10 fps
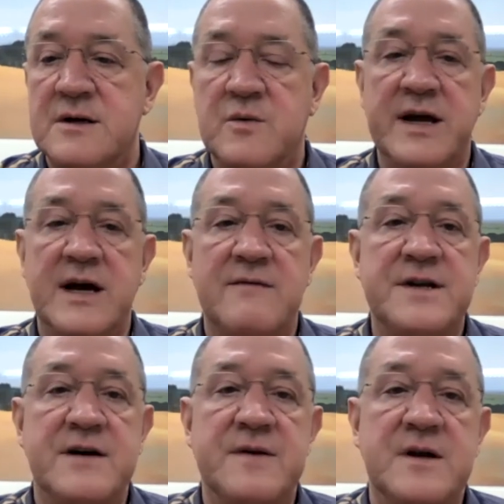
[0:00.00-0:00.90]
We have
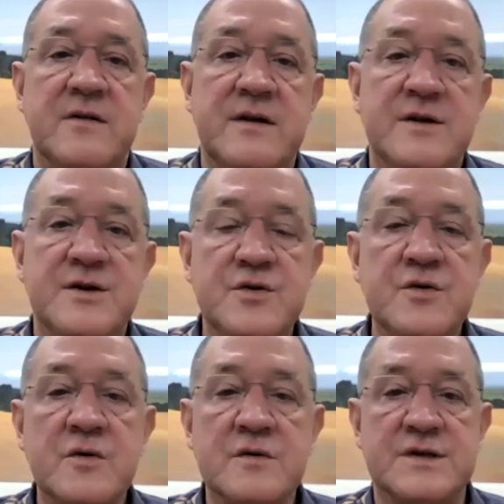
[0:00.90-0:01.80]
definitely the
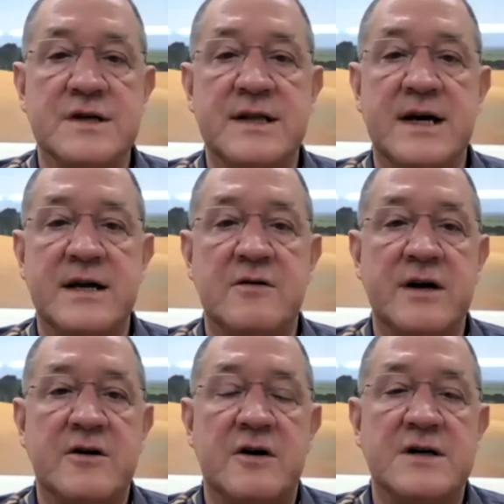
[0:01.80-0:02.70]
tools and that
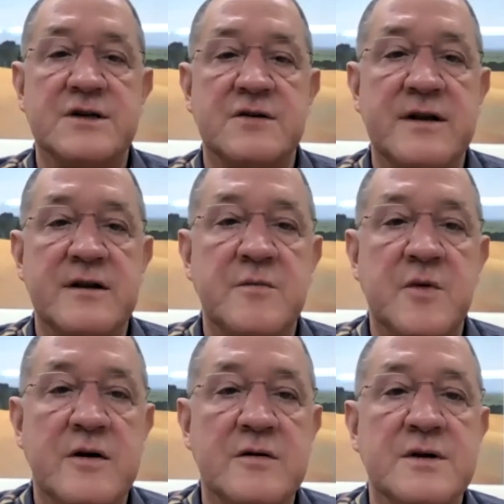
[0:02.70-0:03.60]
glycosylated
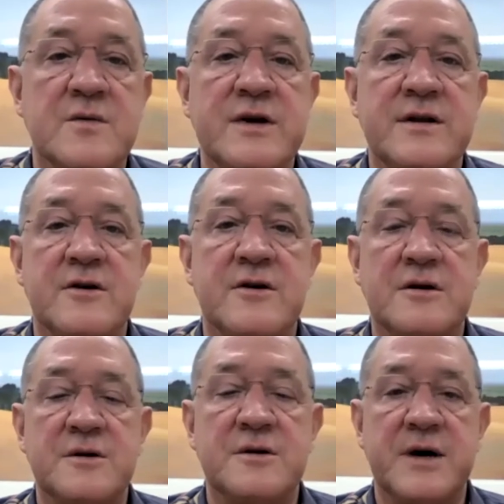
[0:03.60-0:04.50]
marker that we
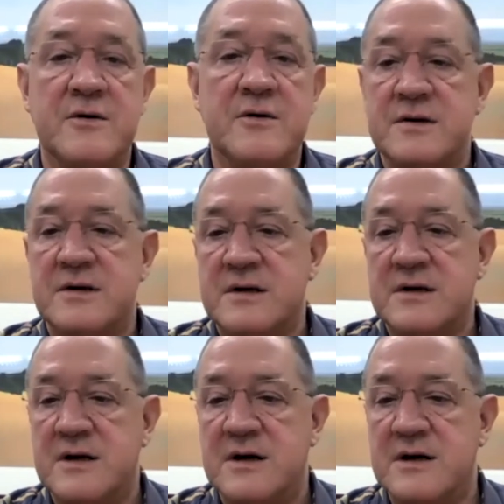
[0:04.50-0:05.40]
talked about
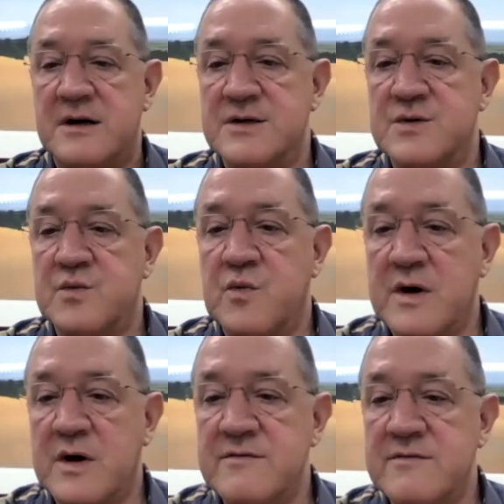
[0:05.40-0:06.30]
uh, is one
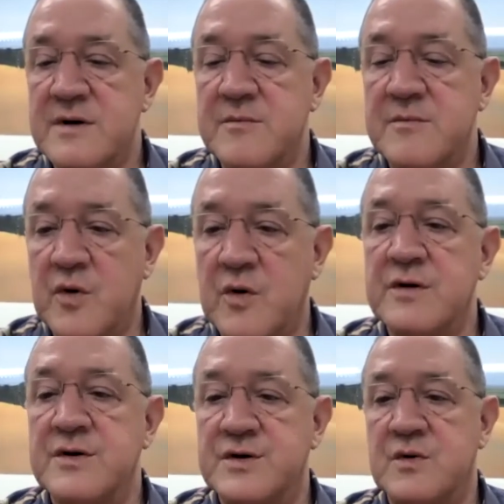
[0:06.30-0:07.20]
of an important
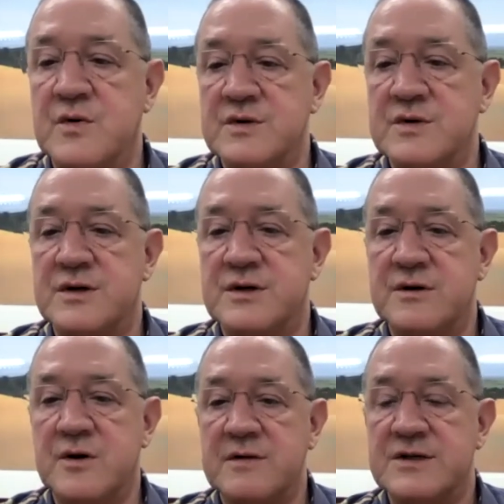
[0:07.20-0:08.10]
tools to know whether
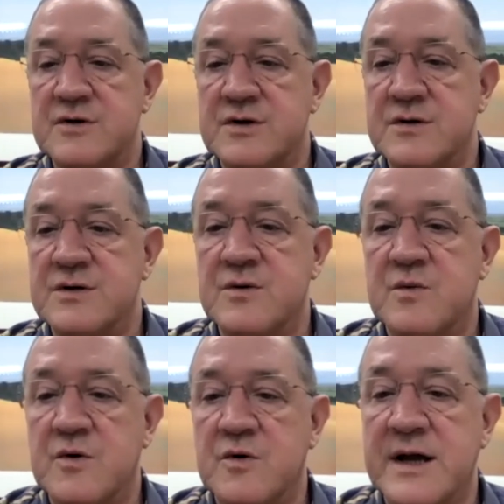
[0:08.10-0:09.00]
these solutions are
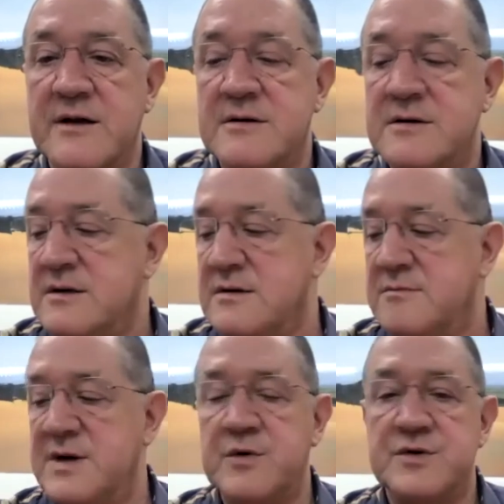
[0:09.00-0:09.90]
working.
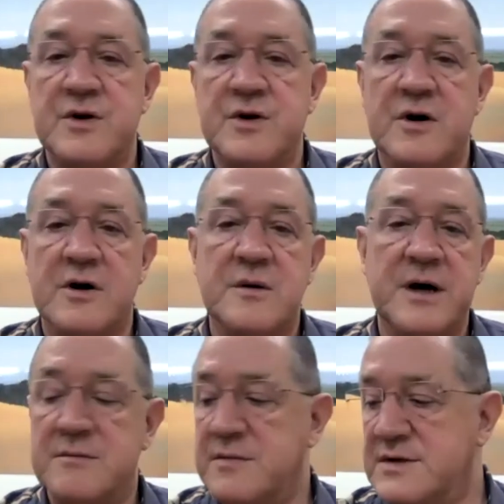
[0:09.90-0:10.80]
People talk about
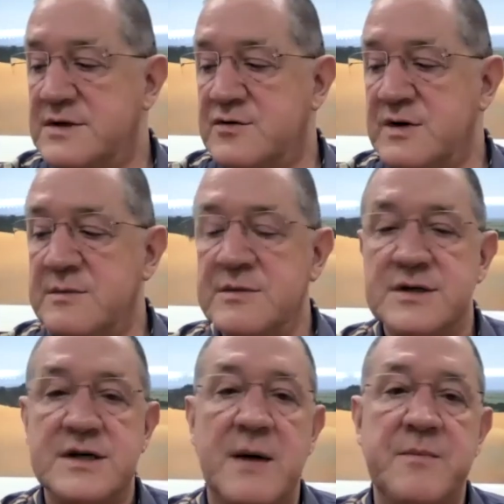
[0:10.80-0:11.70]

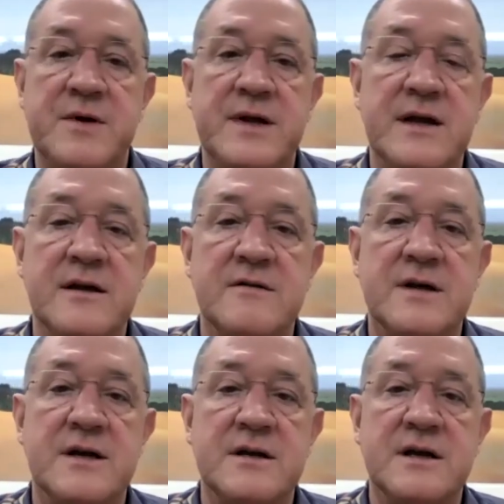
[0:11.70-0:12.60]
treatments happening and
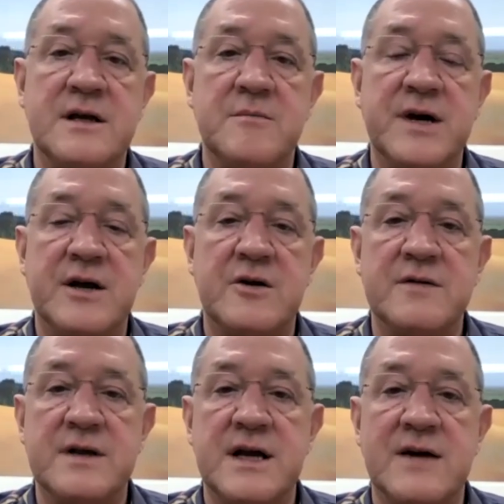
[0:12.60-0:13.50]
then it getting better
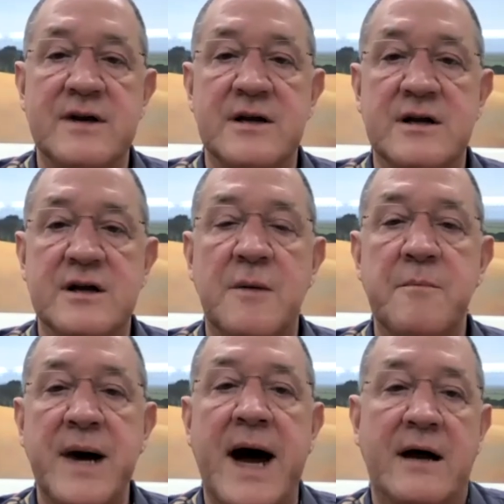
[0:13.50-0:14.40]
and then having it
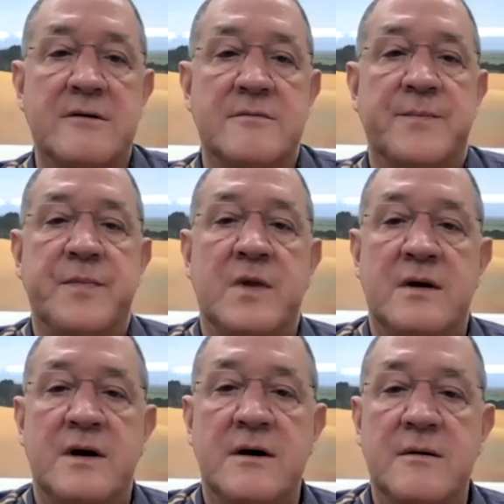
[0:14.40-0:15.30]
come back.
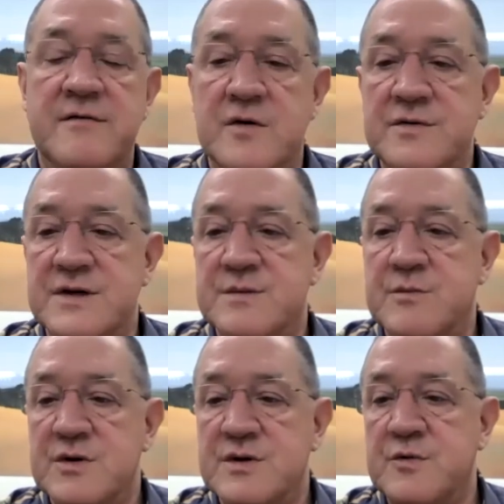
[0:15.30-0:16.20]
Uh, I've heard this
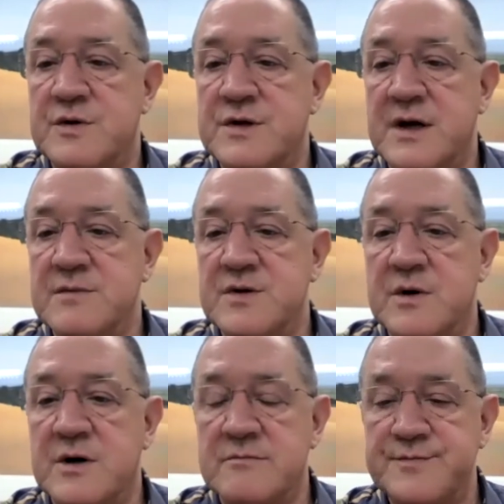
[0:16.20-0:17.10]
multiple times.
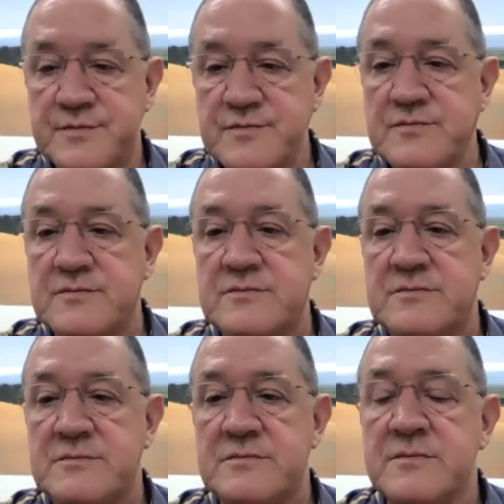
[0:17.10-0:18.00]
Well,
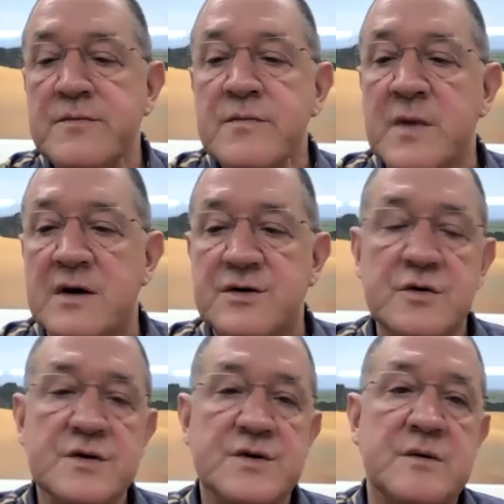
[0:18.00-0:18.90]

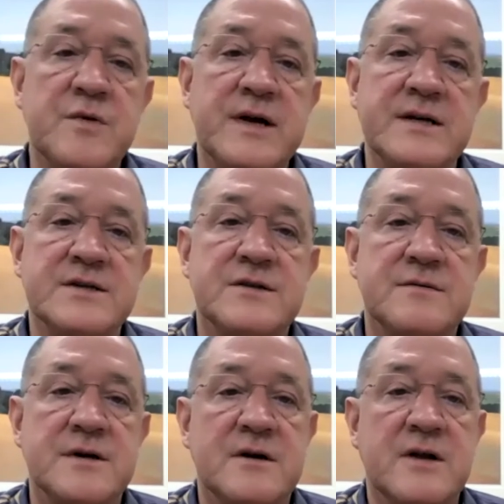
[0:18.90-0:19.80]
tools are in place,
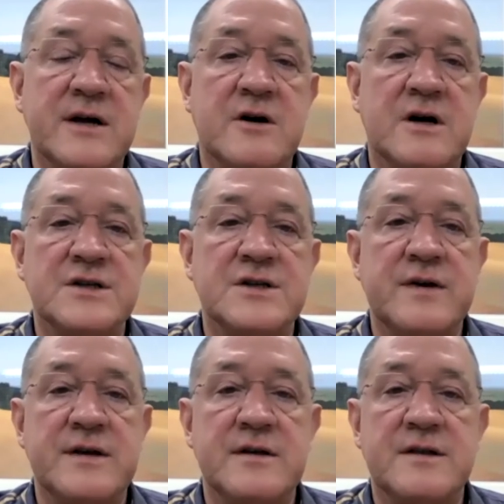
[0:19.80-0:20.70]
the
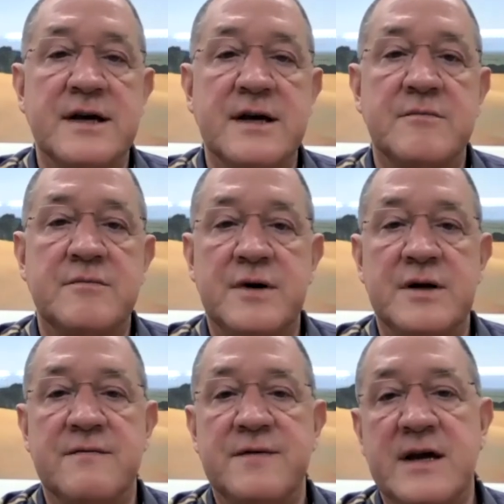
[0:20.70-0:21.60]
glycosylated thing.
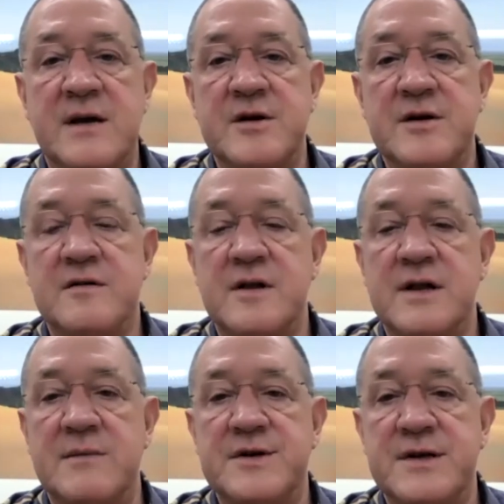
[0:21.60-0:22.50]
But if they came into the
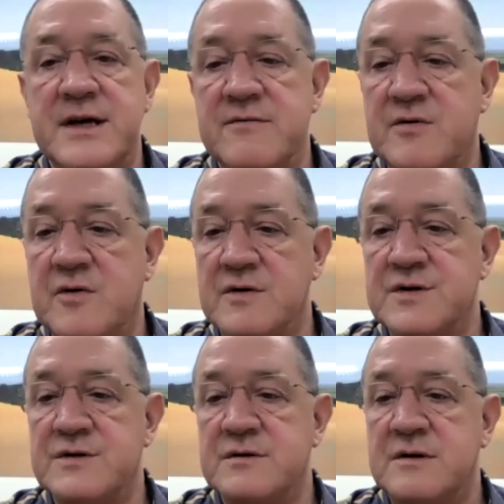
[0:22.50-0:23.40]
lab today, of
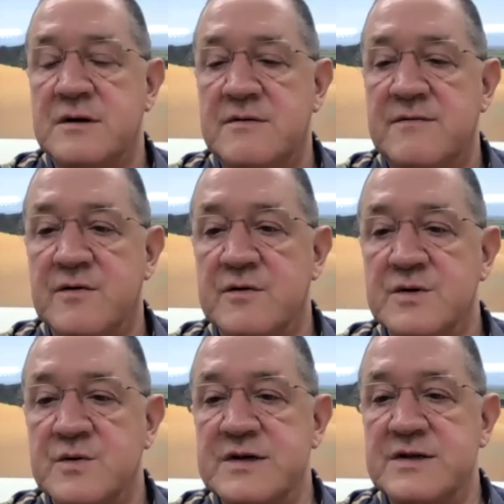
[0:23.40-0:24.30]
course, for
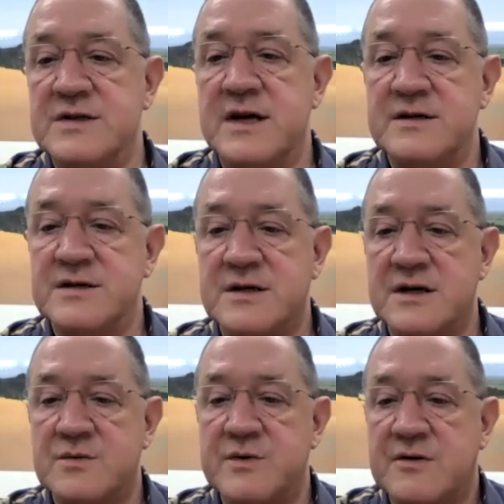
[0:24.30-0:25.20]
those reasons I
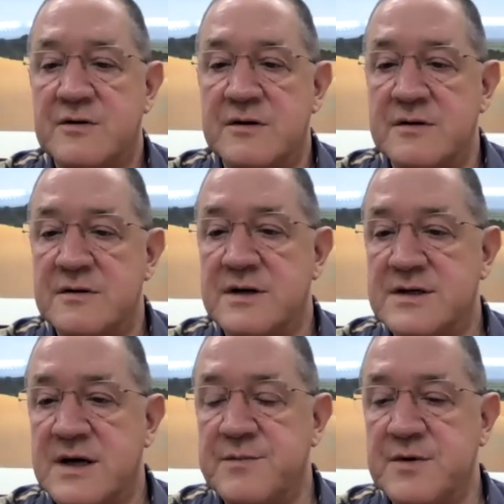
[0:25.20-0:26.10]
discussed, we couldn't
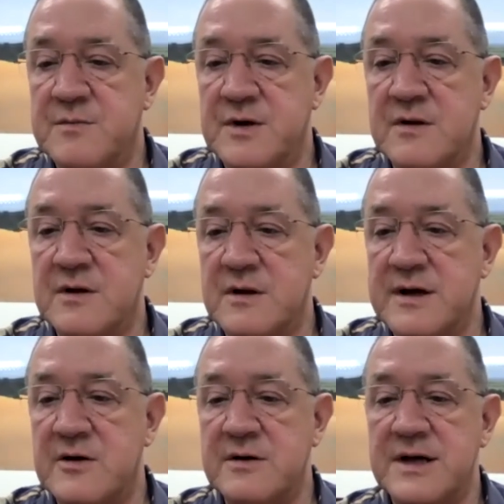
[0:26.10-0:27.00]
accept them, but a little
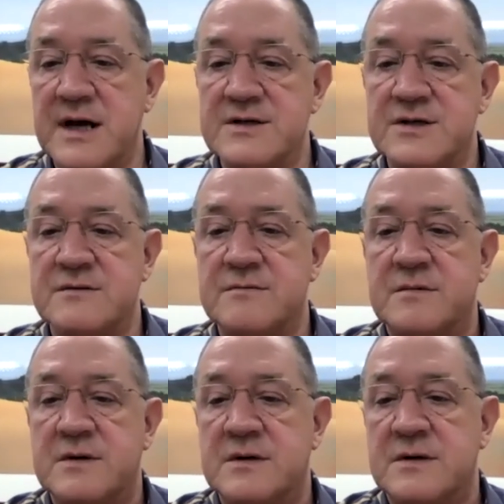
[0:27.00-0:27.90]
later, yes.
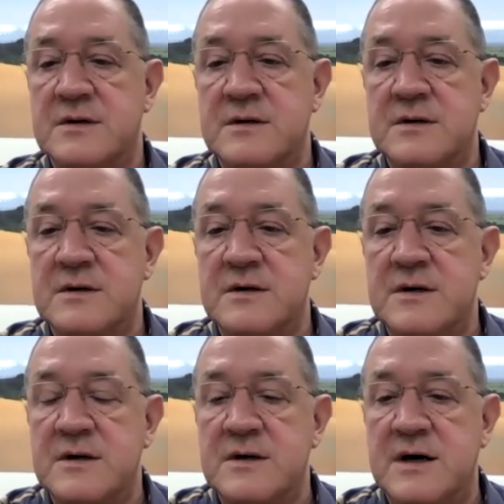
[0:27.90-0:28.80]

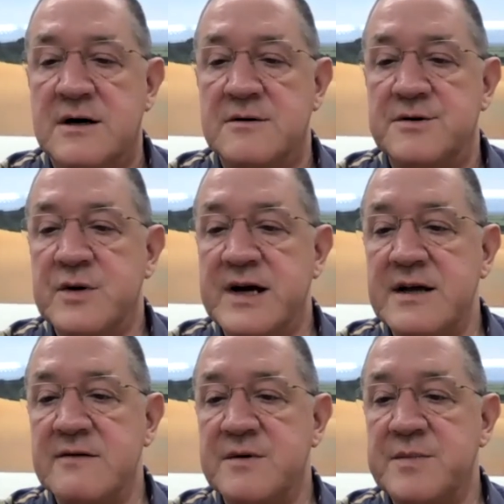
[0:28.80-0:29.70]
Uh, do
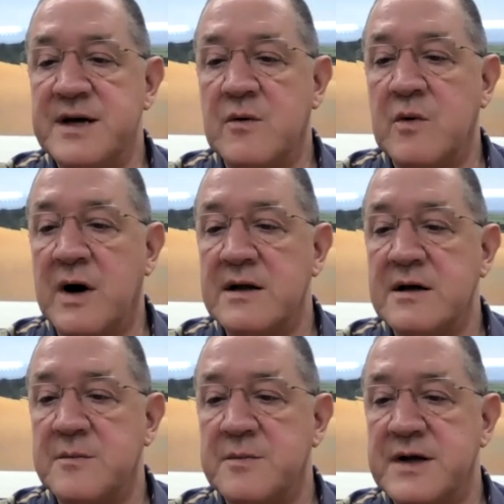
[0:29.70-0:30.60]
any of the big wine
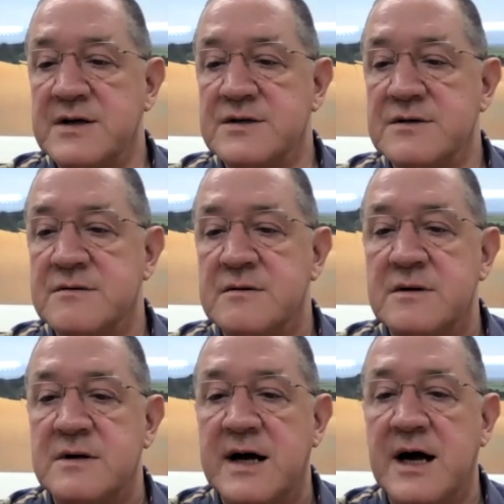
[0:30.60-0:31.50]
companies
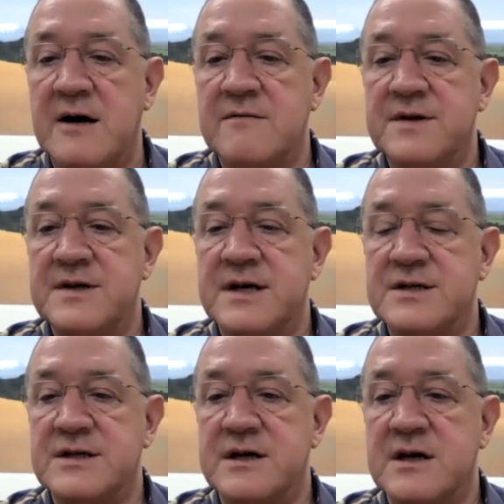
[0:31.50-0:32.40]
have the
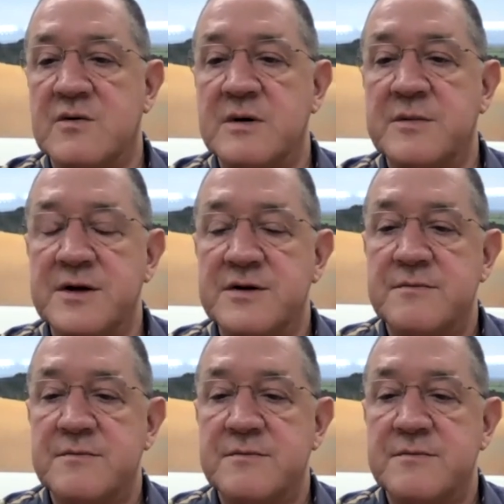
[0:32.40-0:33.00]
testing equipment?